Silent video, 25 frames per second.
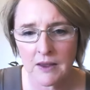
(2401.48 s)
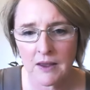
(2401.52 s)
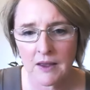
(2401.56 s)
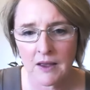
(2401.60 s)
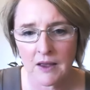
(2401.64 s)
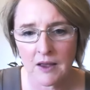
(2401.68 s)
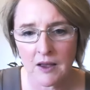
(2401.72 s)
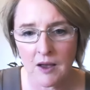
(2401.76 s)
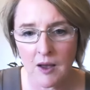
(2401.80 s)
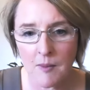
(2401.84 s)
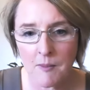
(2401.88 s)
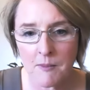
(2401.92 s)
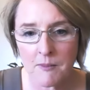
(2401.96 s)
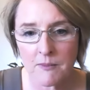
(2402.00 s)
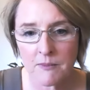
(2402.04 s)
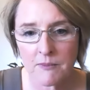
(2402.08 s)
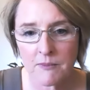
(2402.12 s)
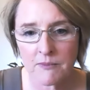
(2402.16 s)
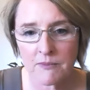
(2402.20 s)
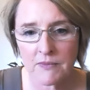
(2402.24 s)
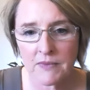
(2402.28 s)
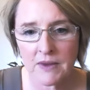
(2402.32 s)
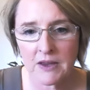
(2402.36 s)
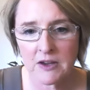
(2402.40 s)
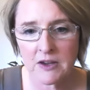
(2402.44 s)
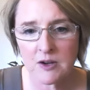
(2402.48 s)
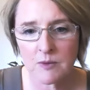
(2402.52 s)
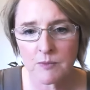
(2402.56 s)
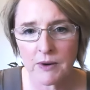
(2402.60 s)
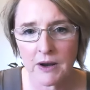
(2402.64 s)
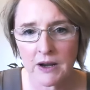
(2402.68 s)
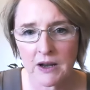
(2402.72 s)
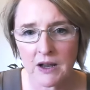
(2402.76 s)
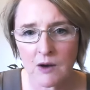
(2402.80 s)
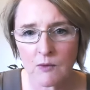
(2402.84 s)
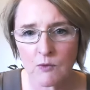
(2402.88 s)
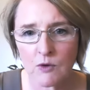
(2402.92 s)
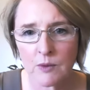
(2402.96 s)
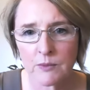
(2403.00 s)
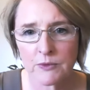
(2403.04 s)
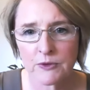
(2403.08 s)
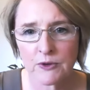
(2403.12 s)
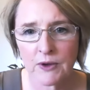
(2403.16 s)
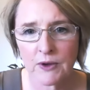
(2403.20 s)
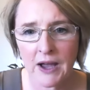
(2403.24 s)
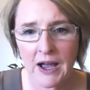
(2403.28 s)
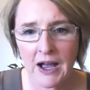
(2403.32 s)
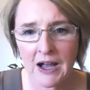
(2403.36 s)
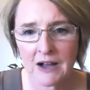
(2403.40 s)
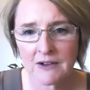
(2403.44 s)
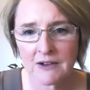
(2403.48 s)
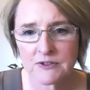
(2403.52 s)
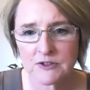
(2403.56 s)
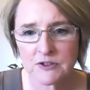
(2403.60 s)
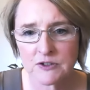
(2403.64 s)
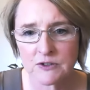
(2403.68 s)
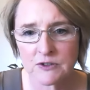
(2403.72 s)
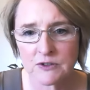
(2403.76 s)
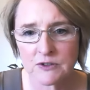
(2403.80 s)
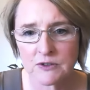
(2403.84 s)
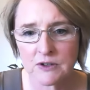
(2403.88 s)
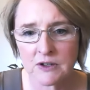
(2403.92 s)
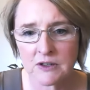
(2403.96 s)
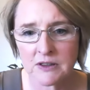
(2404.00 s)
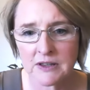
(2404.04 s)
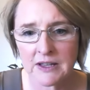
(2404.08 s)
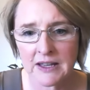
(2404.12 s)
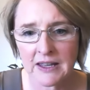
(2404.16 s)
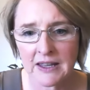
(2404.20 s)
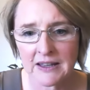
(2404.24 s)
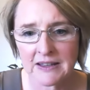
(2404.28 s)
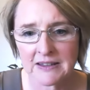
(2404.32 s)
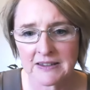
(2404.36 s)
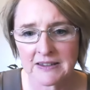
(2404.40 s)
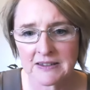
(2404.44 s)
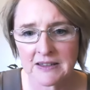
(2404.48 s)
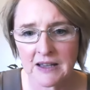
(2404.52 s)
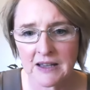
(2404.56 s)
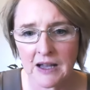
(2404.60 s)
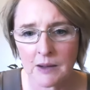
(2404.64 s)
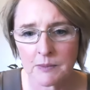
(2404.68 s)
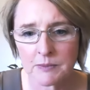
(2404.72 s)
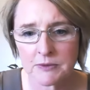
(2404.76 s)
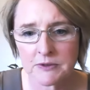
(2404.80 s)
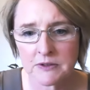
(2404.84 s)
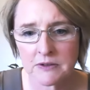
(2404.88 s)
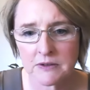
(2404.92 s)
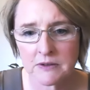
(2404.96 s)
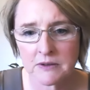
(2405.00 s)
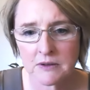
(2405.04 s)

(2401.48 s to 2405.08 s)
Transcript: Um, in your breakout rooms, you have to click accept.